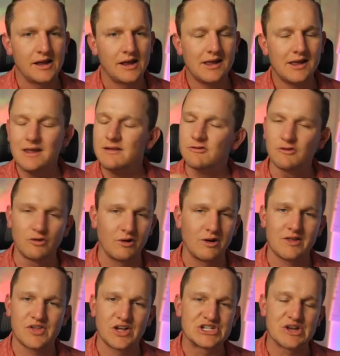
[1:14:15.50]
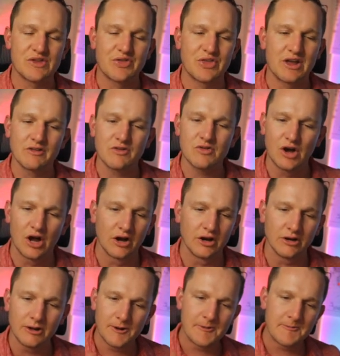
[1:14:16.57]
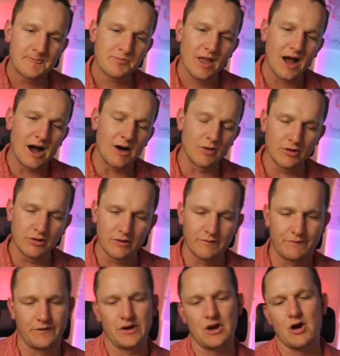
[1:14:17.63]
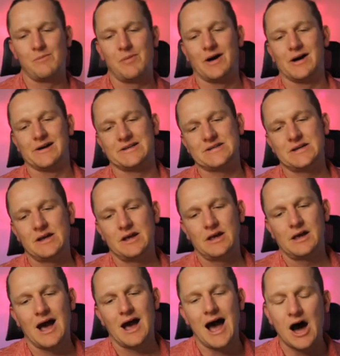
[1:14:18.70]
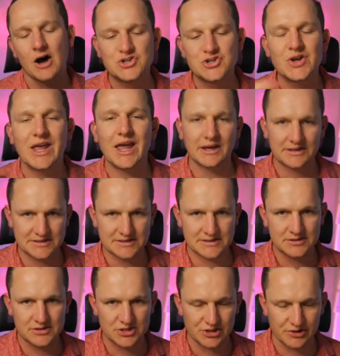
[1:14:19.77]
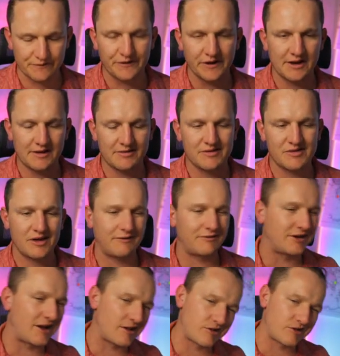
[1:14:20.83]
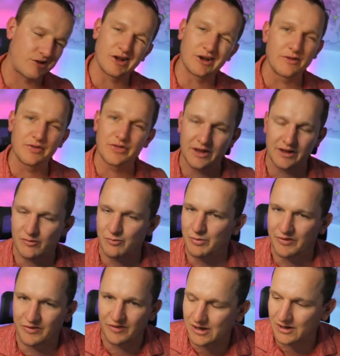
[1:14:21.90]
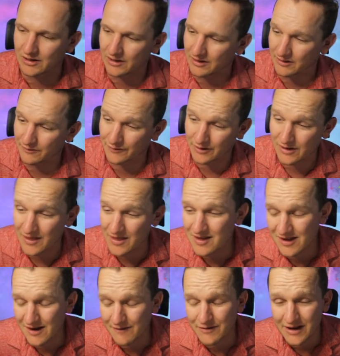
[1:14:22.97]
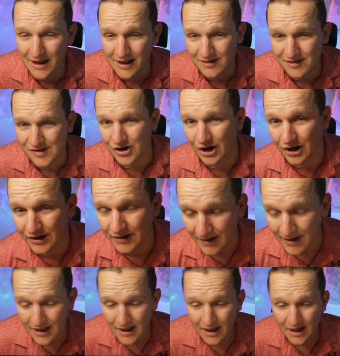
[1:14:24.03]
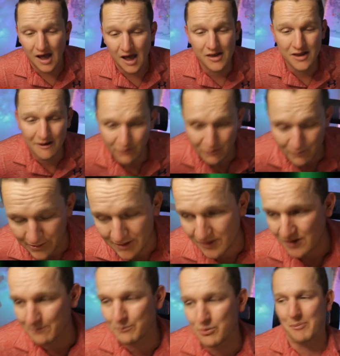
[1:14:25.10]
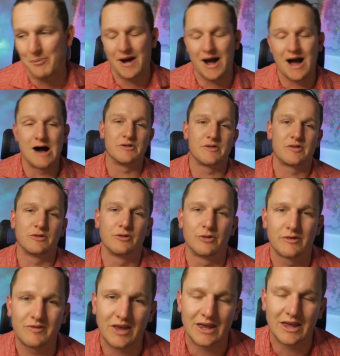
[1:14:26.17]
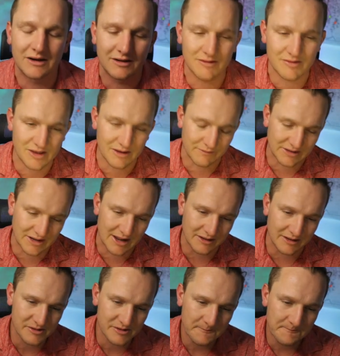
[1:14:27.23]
in doing such a thing. So I want to do a video about how to get to affiliate in seven days because I don't think it's particularly difficult. I think seven days is hard. I think you have to put in some proper hours in order to get it in seven days.